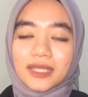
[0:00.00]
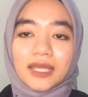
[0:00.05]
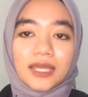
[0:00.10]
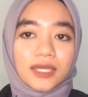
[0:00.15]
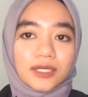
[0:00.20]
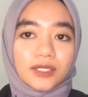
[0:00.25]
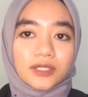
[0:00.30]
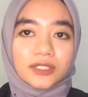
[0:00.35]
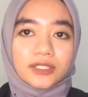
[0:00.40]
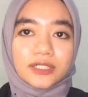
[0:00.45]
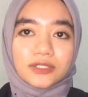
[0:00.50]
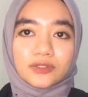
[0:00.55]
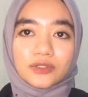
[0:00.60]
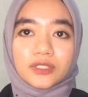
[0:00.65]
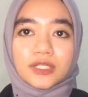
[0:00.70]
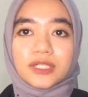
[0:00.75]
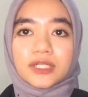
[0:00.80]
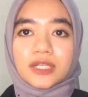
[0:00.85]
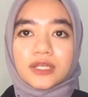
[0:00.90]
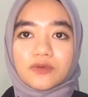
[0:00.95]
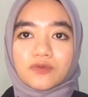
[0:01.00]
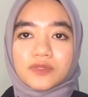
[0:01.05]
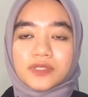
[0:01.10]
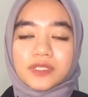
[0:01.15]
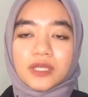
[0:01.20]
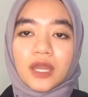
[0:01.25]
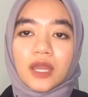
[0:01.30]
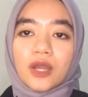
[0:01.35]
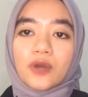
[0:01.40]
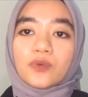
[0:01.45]
According to the news,
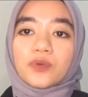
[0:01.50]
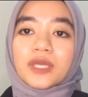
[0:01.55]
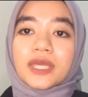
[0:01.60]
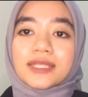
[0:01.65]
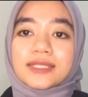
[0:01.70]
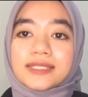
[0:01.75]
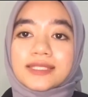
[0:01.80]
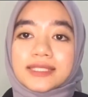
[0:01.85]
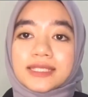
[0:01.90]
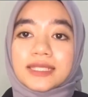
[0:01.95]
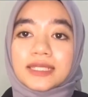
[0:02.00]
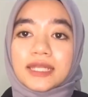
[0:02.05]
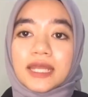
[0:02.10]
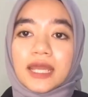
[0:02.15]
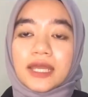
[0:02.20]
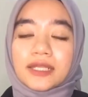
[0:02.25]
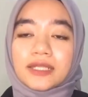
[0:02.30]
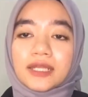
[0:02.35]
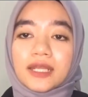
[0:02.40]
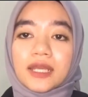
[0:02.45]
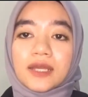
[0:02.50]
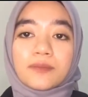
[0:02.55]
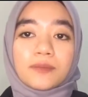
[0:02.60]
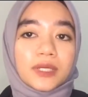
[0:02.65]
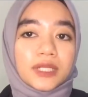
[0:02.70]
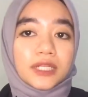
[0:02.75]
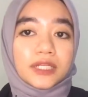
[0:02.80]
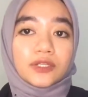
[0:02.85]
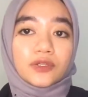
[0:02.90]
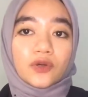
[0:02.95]
we can see that
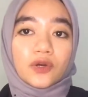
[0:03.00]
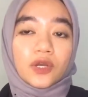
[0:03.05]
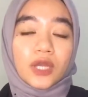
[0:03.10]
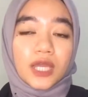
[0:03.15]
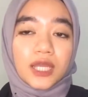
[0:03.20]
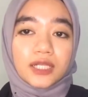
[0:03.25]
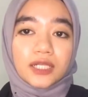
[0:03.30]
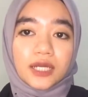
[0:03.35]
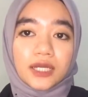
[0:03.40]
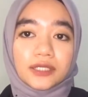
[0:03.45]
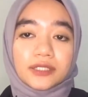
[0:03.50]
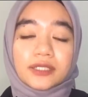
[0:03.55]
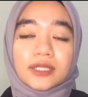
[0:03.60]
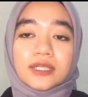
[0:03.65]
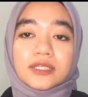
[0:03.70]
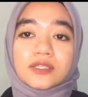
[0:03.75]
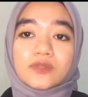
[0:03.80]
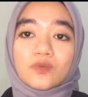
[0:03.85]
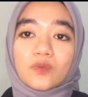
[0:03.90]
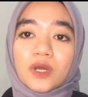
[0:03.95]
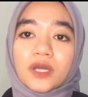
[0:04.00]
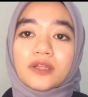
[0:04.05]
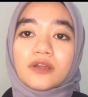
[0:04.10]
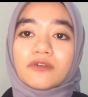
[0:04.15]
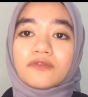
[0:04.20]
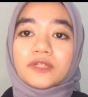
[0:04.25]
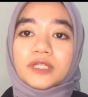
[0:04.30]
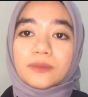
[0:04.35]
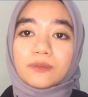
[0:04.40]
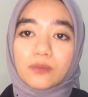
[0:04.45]
Malindo Airlines is one of
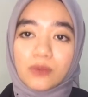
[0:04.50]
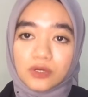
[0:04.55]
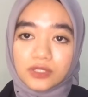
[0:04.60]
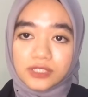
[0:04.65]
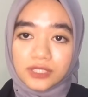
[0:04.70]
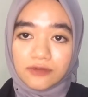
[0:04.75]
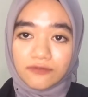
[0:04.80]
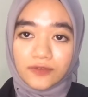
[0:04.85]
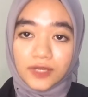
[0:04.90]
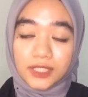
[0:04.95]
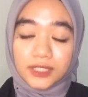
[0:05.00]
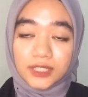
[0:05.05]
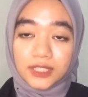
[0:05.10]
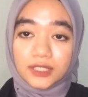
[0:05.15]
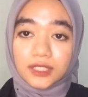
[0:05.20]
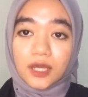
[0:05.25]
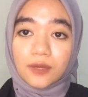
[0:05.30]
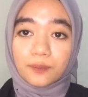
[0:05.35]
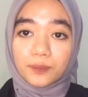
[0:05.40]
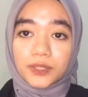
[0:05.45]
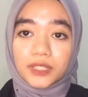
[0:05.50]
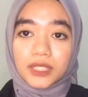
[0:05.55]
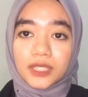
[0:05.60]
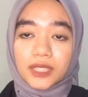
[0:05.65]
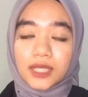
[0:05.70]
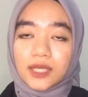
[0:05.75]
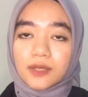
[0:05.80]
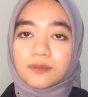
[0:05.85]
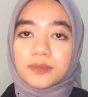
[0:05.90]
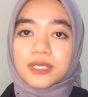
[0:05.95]
the most affected companies
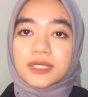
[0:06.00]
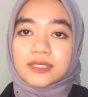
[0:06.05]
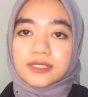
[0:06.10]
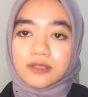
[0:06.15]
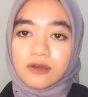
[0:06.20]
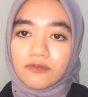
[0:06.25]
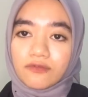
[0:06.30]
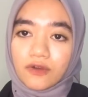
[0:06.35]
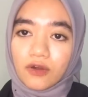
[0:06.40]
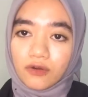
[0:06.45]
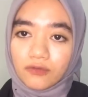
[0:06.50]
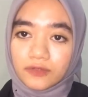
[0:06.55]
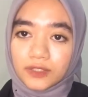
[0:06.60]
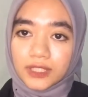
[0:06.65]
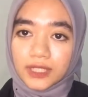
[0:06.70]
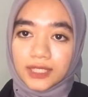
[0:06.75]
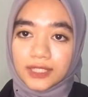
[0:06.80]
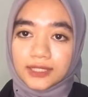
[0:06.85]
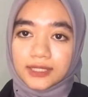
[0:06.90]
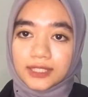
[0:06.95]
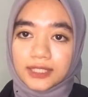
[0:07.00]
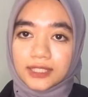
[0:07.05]
because of COVID-19.